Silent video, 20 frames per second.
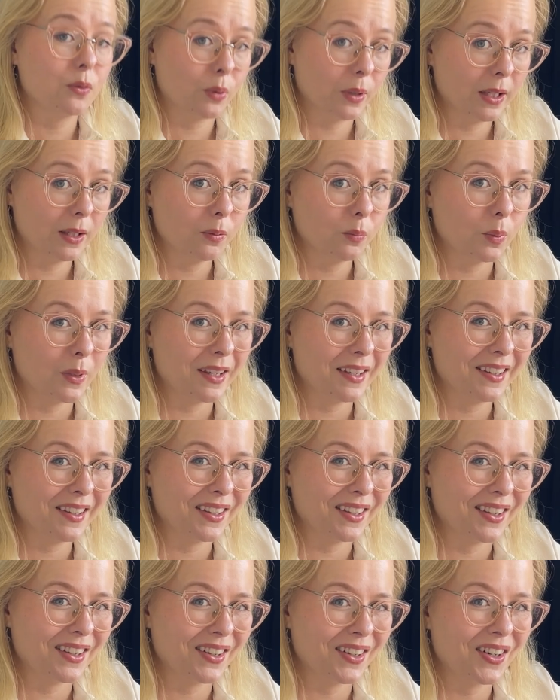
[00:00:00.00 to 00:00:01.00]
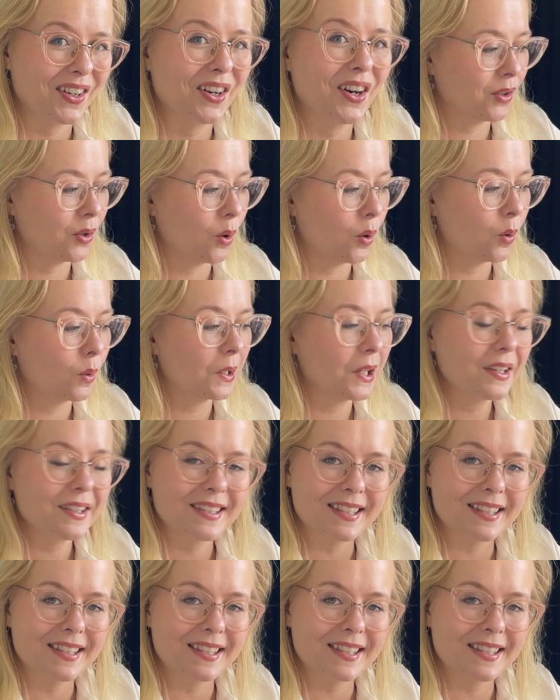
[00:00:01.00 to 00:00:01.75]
12-week year goal